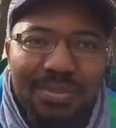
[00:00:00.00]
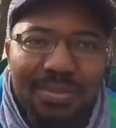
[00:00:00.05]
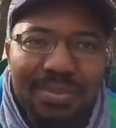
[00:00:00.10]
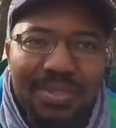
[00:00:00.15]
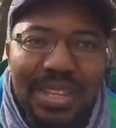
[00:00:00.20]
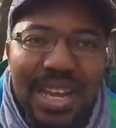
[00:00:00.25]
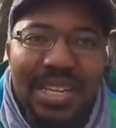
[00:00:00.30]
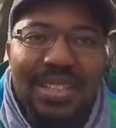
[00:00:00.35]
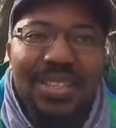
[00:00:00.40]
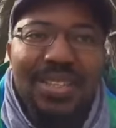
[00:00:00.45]

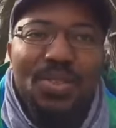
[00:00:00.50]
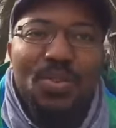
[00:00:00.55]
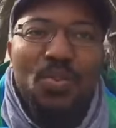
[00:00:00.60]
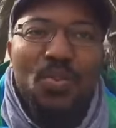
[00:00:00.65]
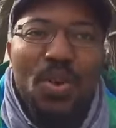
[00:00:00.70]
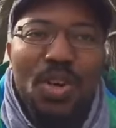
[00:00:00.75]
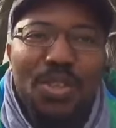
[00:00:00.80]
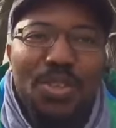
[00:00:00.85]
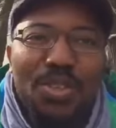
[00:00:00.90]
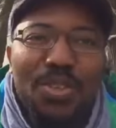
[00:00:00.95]
That is
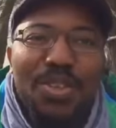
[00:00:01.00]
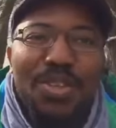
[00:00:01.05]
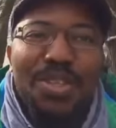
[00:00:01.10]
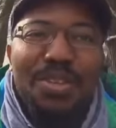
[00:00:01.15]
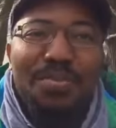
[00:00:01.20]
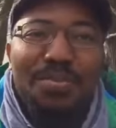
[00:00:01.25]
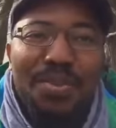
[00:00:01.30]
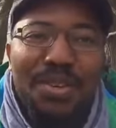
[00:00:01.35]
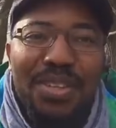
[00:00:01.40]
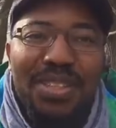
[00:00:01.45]
what
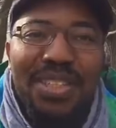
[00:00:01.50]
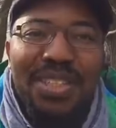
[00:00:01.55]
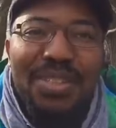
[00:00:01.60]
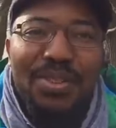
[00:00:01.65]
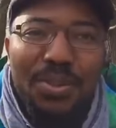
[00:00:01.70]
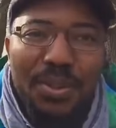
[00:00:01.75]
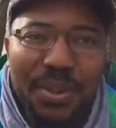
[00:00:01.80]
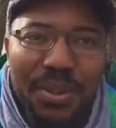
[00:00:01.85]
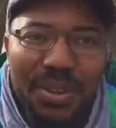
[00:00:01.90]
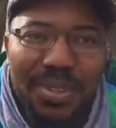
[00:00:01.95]
Oyibo did
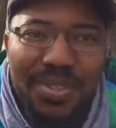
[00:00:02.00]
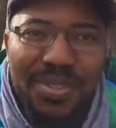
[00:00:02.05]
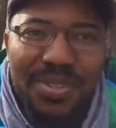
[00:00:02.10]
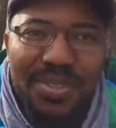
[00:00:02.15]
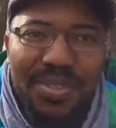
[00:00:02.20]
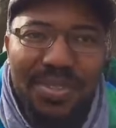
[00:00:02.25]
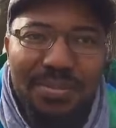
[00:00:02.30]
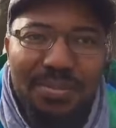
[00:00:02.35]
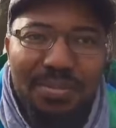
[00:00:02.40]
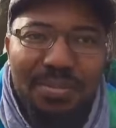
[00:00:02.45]
to us.
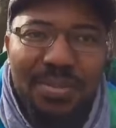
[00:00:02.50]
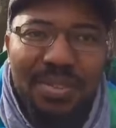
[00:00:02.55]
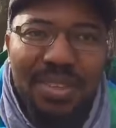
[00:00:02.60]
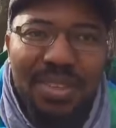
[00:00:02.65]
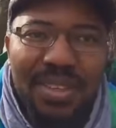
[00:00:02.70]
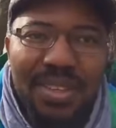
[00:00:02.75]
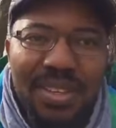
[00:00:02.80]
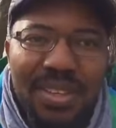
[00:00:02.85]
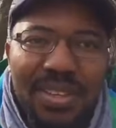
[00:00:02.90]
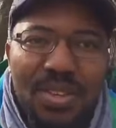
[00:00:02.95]

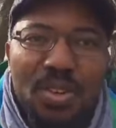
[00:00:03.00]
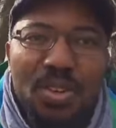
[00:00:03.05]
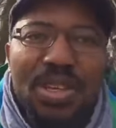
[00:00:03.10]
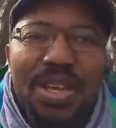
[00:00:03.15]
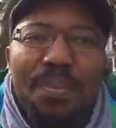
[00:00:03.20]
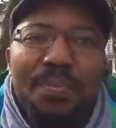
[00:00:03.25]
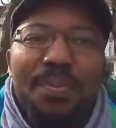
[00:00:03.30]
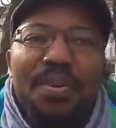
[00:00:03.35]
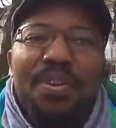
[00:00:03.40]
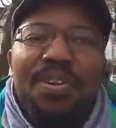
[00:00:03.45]
You
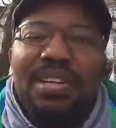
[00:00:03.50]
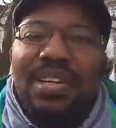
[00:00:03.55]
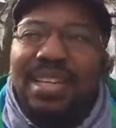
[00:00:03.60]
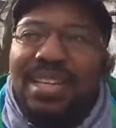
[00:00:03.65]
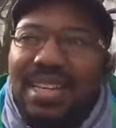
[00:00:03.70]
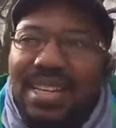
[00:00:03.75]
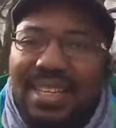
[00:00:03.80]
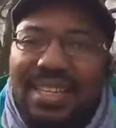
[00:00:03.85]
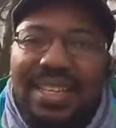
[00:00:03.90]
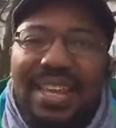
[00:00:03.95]
keep on
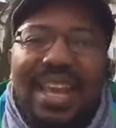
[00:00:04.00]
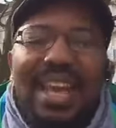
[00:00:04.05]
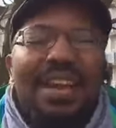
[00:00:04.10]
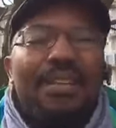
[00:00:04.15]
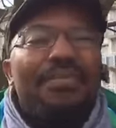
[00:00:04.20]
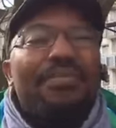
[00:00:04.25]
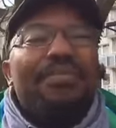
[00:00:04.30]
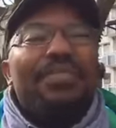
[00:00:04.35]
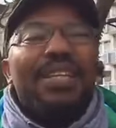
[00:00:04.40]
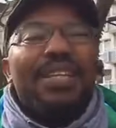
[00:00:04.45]
reading.
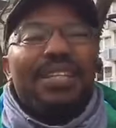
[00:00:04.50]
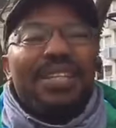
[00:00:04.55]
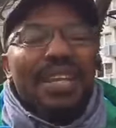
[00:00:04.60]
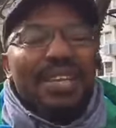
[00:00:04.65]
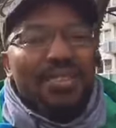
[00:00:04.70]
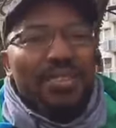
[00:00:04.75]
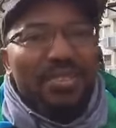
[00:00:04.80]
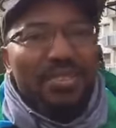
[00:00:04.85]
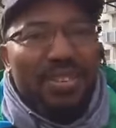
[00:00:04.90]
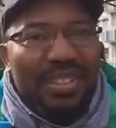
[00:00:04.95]
Every day
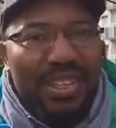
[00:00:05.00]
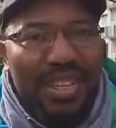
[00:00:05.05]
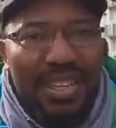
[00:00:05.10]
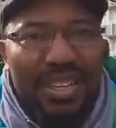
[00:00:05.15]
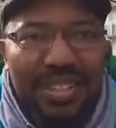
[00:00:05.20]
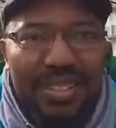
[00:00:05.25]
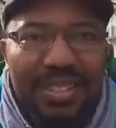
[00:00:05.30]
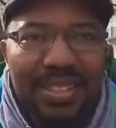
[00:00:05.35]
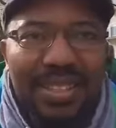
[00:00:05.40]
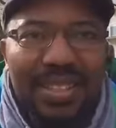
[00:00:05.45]
you
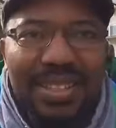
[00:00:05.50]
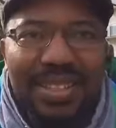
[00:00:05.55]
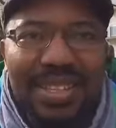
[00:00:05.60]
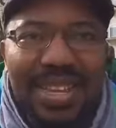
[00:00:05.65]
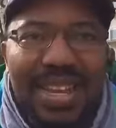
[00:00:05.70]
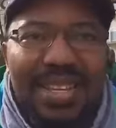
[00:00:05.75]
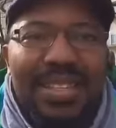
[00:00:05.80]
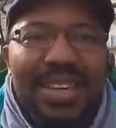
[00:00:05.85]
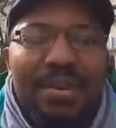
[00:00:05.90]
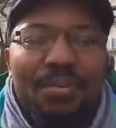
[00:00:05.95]
read
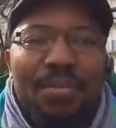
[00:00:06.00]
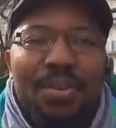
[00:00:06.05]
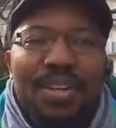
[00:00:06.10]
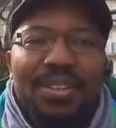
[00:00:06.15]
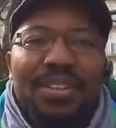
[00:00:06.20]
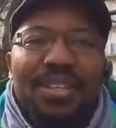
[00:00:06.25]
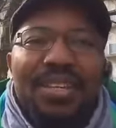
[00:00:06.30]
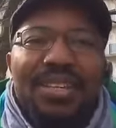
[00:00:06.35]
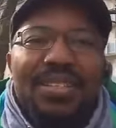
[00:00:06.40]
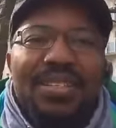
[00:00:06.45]
that they are more
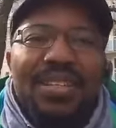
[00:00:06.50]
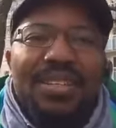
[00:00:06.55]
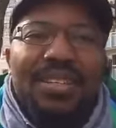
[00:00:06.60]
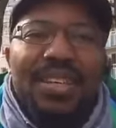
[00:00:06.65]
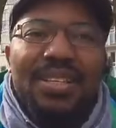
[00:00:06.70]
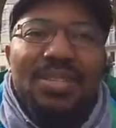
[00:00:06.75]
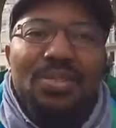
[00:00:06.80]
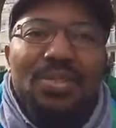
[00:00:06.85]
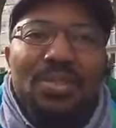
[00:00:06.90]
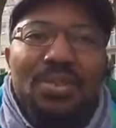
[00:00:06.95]
intelligent
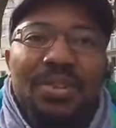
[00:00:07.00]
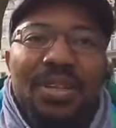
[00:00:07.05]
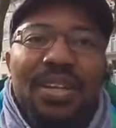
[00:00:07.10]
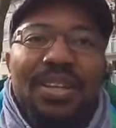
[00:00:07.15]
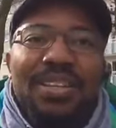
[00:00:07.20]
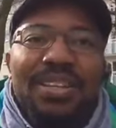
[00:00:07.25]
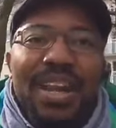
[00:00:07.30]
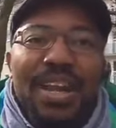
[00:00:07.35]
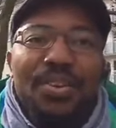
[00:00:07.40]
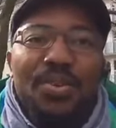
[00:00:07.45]

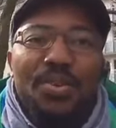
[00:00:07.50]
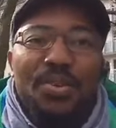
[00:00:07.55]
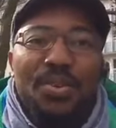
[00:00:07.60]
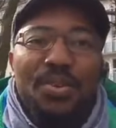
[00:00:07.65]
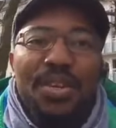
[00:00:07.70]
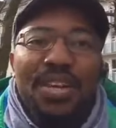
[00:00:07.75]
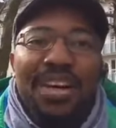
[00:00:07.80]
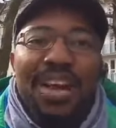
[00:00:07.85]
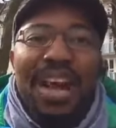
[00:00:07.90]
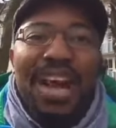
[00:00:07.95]
than you.
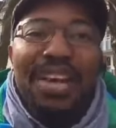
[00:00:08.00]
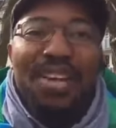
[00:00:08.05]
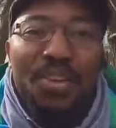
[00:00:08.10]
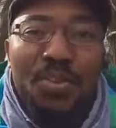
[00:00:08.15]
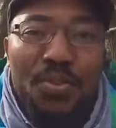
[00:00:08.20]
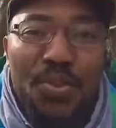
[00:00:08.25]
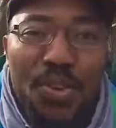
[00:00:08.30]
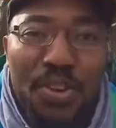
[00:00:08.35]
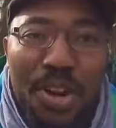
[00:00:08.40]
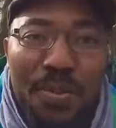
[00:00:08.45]
And
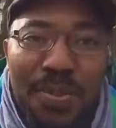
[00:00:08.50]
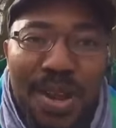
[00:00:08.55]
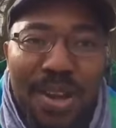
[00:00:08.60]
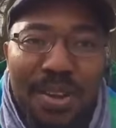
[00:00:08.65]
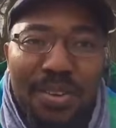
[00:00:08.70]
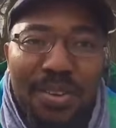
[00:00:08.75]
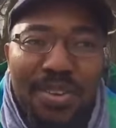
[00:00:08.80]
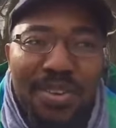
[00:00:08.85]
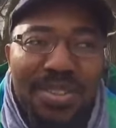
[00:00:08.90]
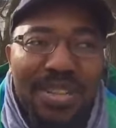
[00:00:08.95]
if you come
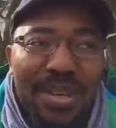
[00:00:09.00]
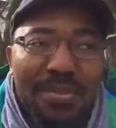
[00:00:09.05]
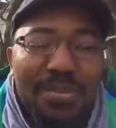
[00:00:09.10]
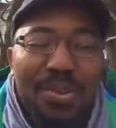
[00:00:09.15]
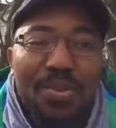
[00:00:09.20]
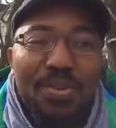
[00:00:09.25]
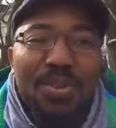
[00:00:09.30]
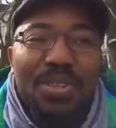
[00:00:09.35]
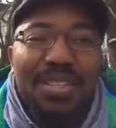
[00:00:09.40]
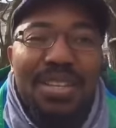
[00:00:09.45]
across them, you
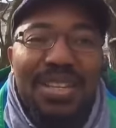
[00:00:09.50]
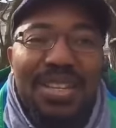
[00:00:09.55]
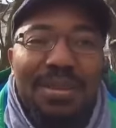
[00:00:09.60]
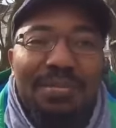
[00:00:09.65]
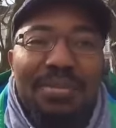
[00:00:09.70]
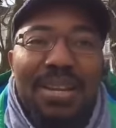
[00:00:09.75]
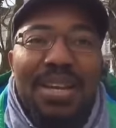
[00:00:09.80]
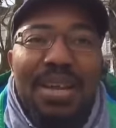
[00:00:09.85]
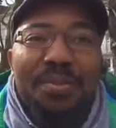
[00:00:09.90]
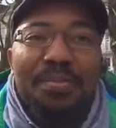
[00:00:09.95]
will see them
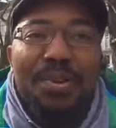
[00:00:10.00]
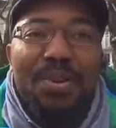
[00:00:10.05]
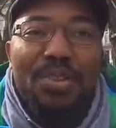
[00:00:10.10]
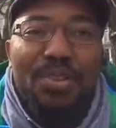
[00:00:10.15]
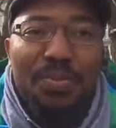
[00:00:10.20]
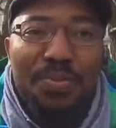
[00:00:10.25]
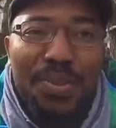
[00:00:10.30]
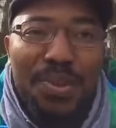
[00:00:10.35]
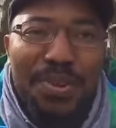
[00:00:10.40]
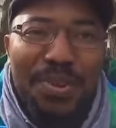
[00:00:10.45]
that they are more
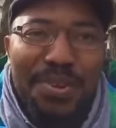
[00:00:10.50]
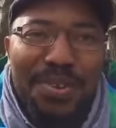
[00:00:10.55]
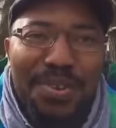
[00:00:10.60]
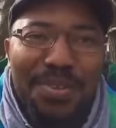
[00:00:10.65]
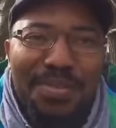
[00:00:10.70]
superior.